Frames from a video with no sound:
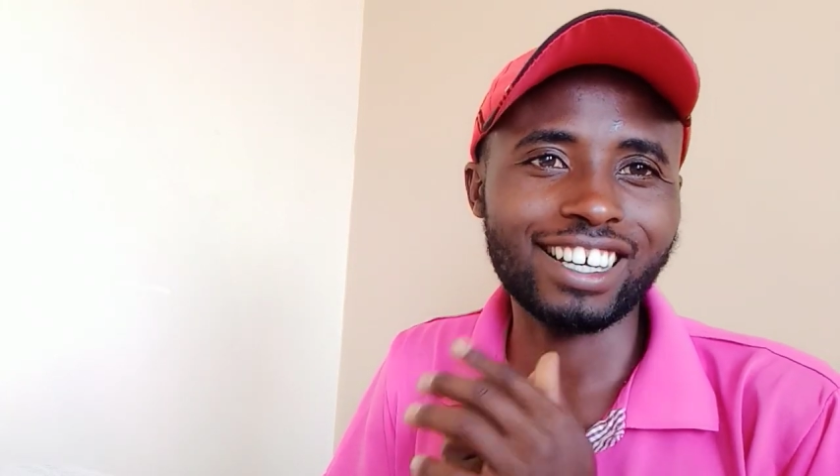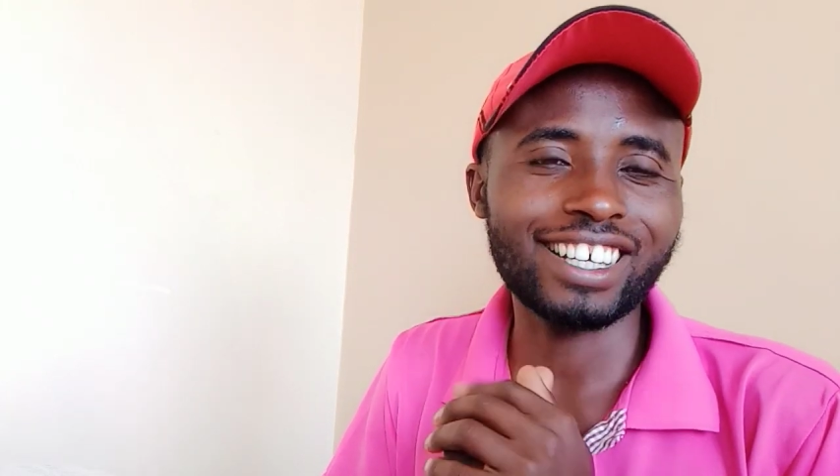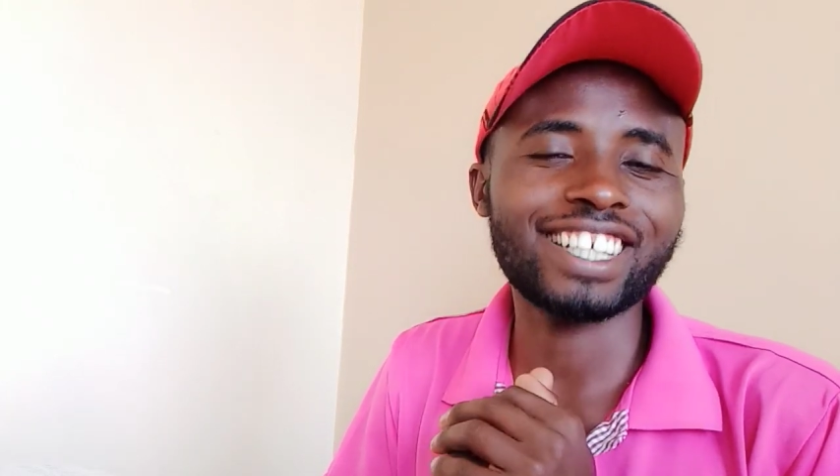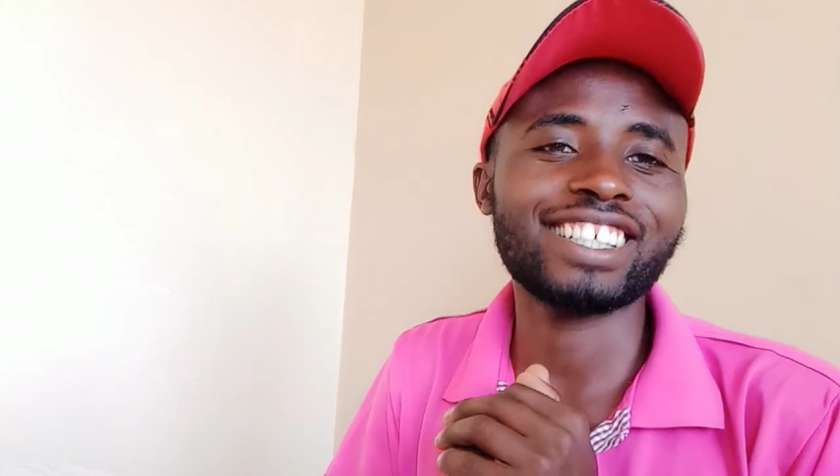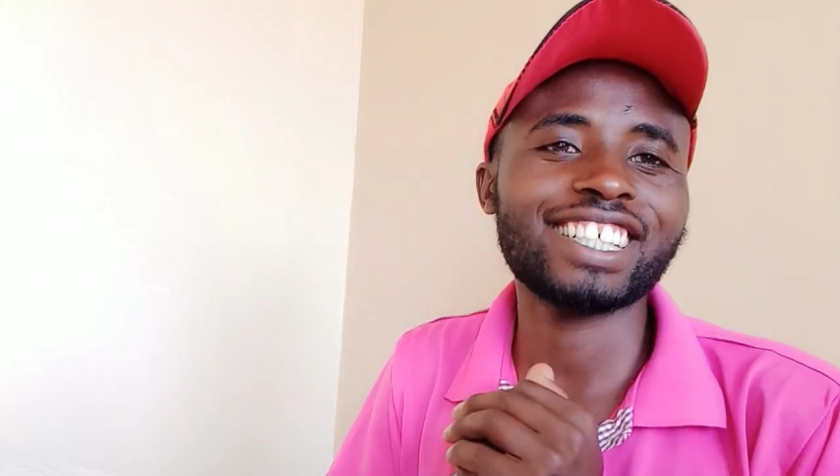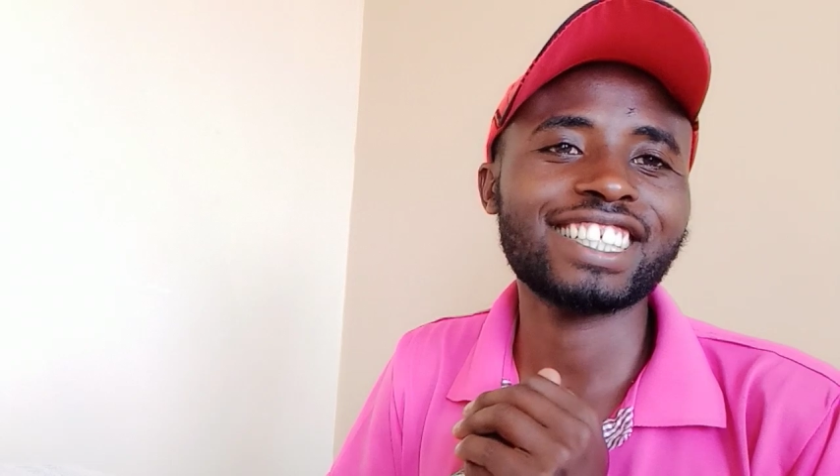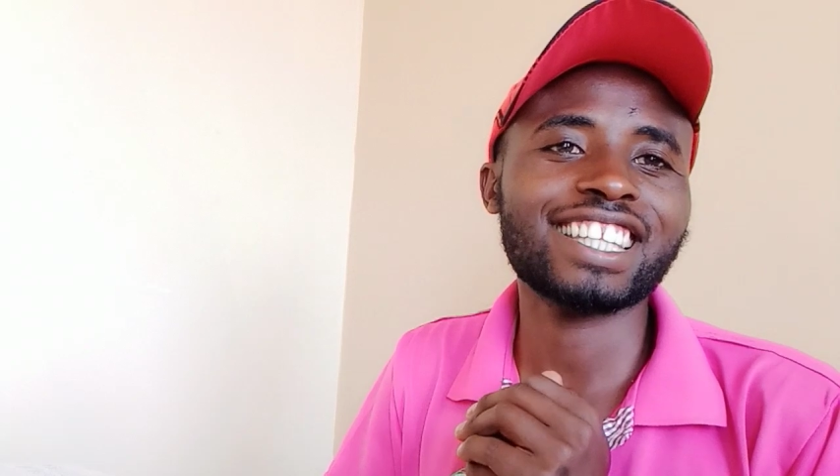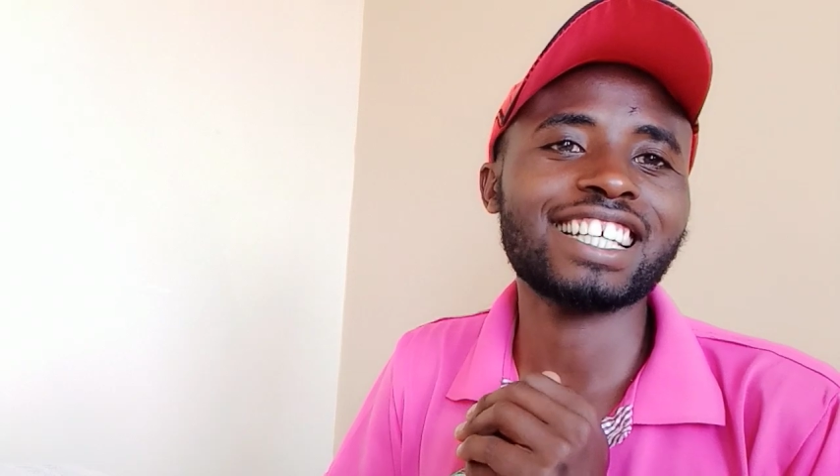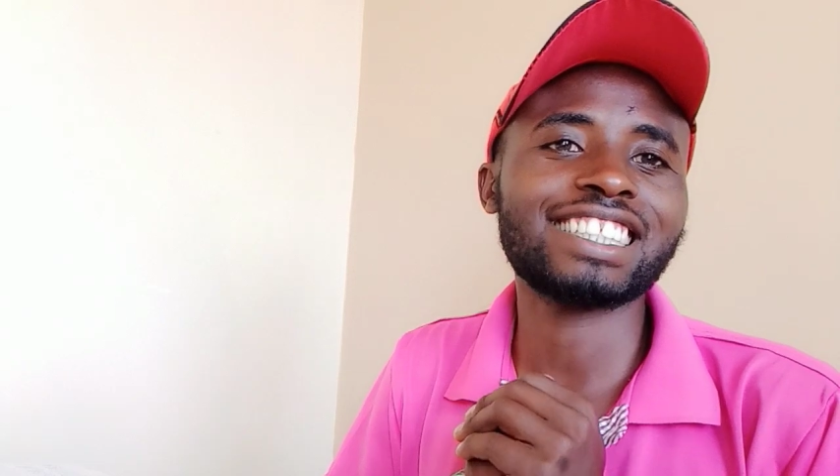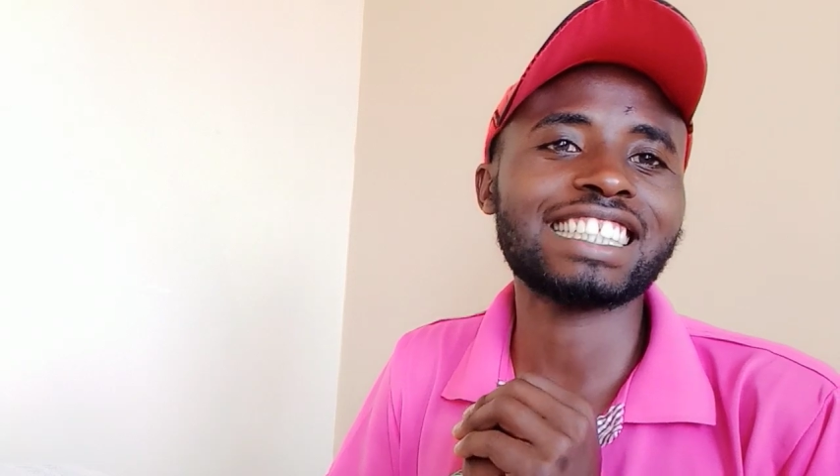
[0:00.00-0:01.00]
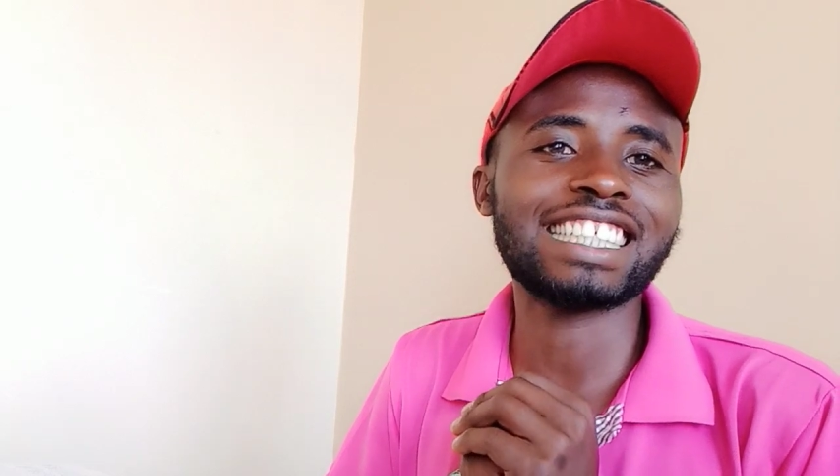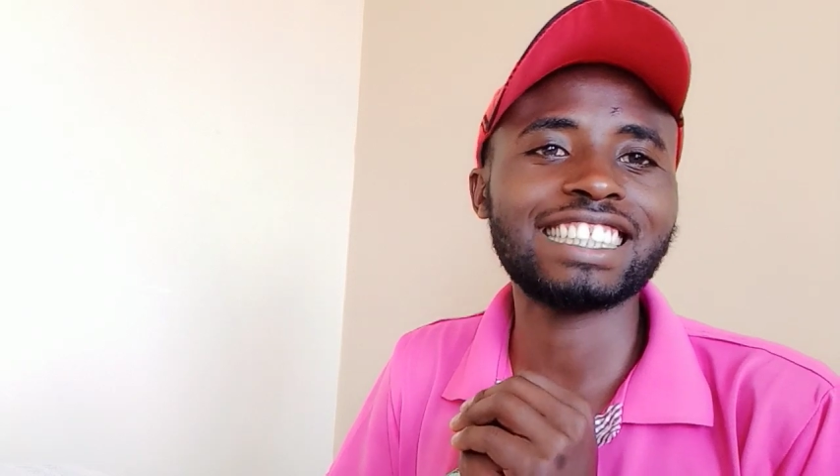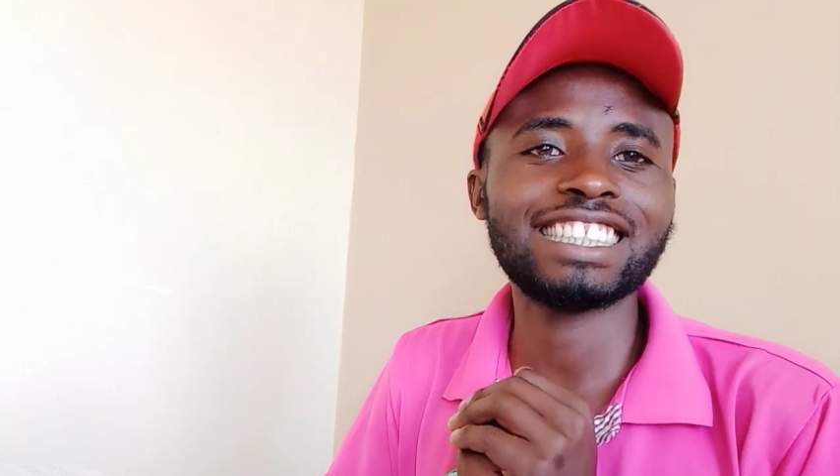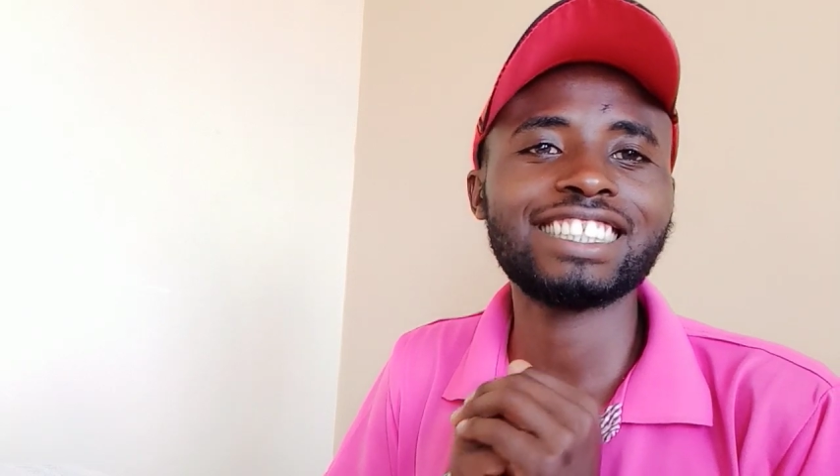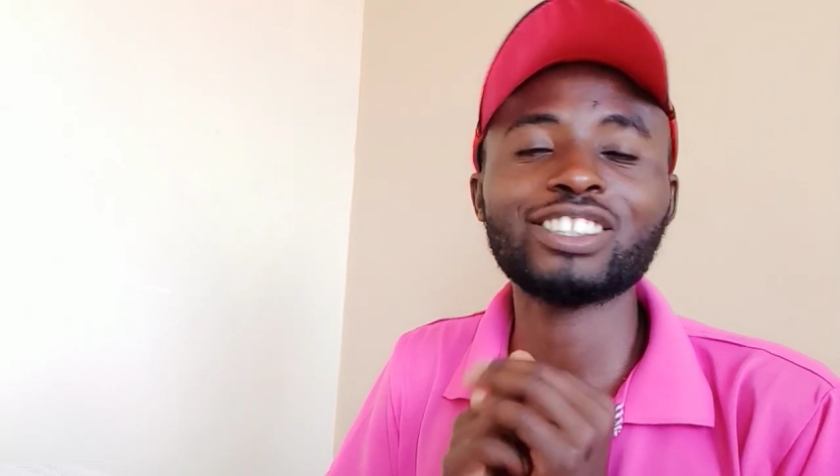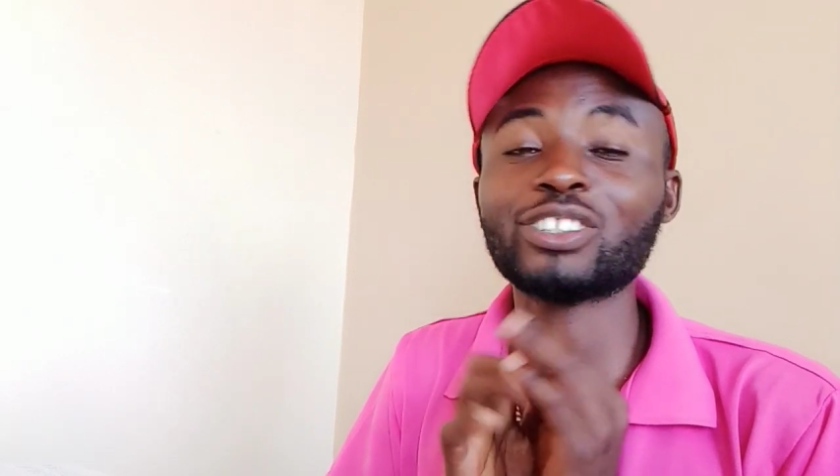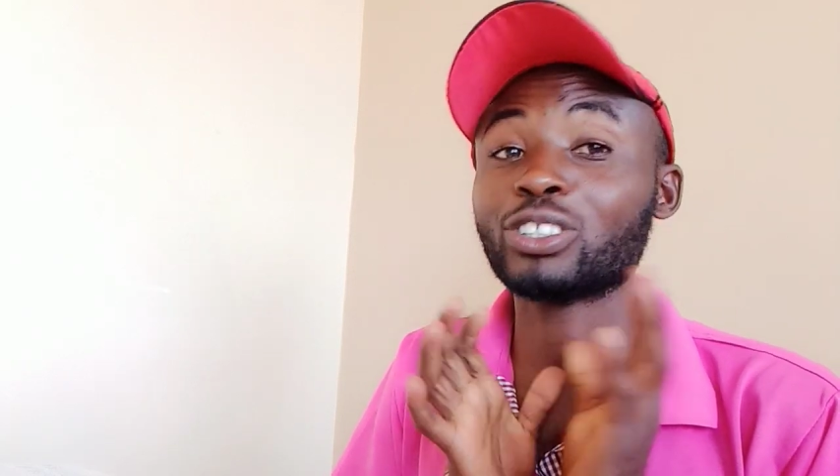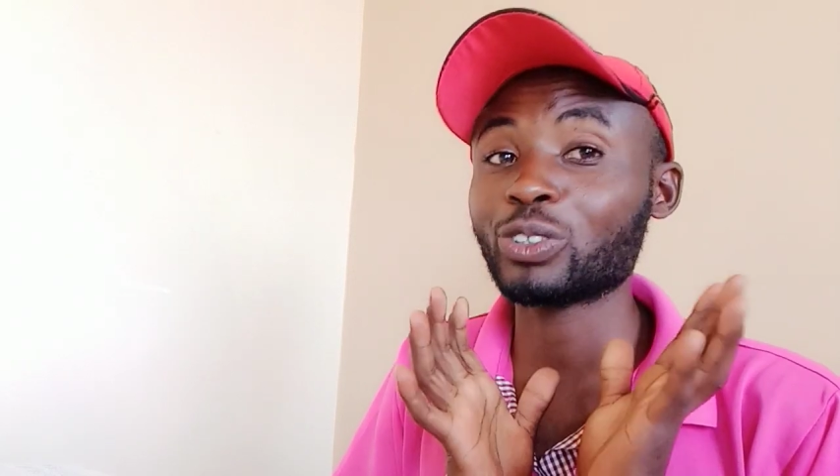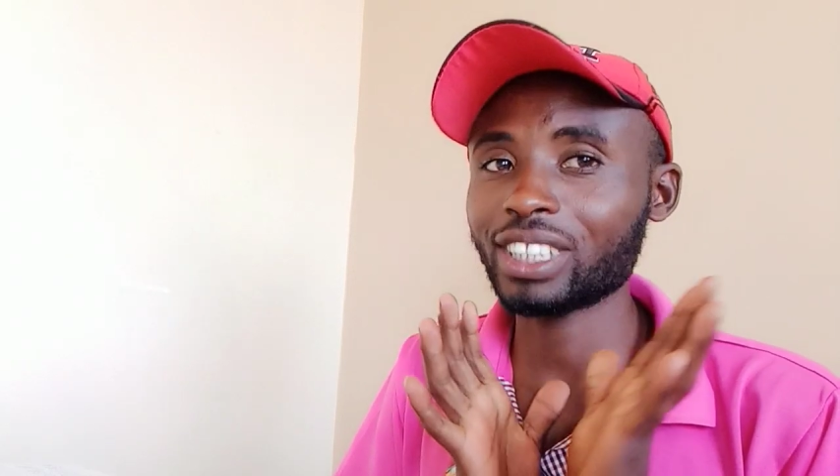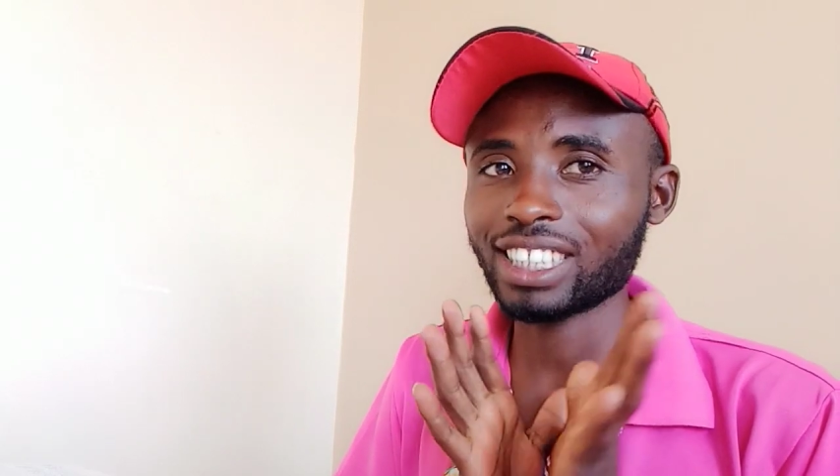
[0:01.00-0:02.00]
and get that 18 or
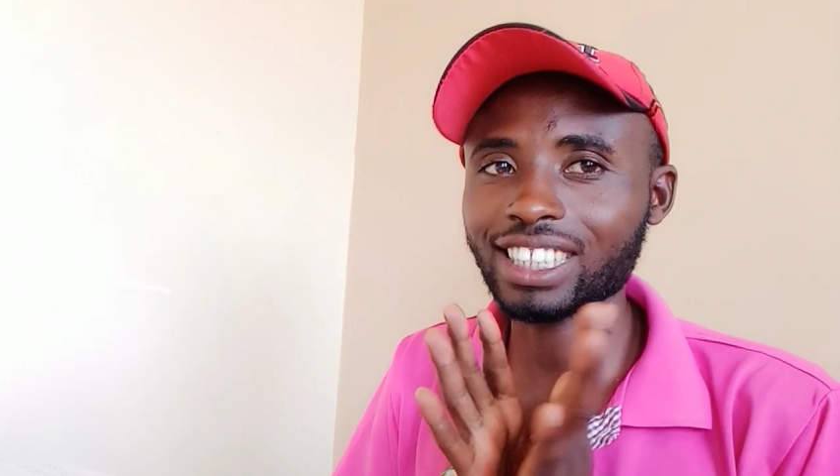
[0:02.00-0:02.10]
20